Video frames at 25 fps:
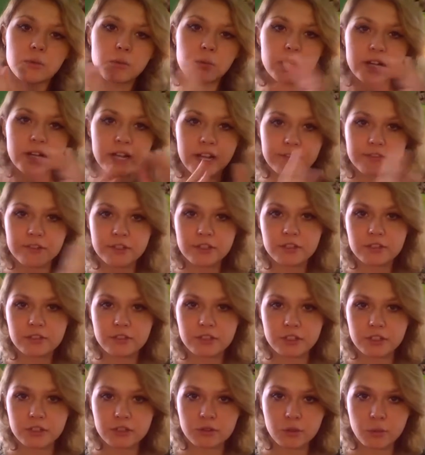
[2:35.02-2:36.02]

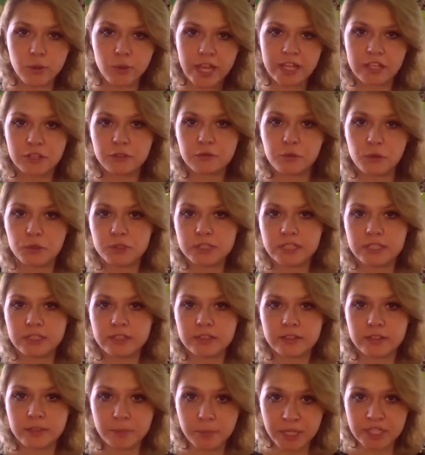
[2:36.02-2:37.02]
Whatever way you folded
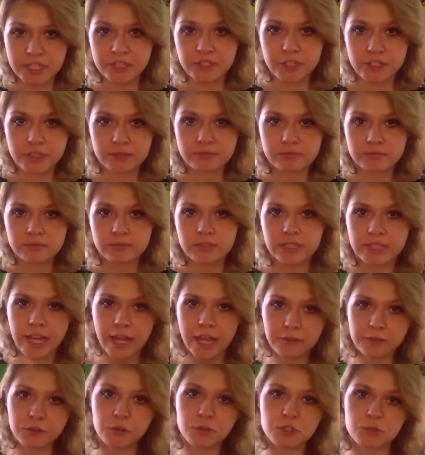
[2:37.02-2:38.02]
the picture,
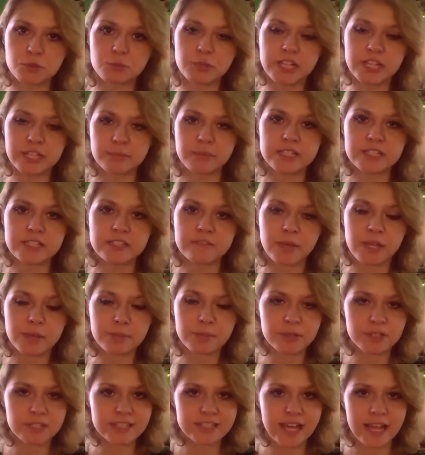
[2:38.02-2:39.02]
now fold your blank piece of
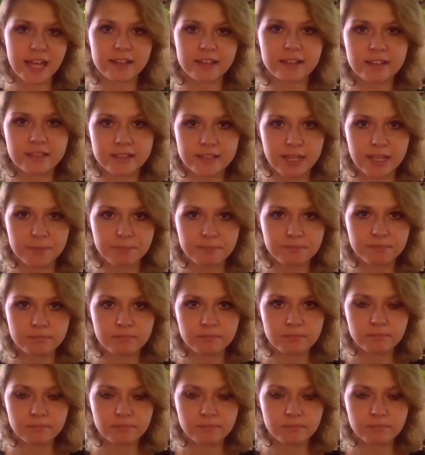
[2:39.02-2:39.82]
paper exactly the same.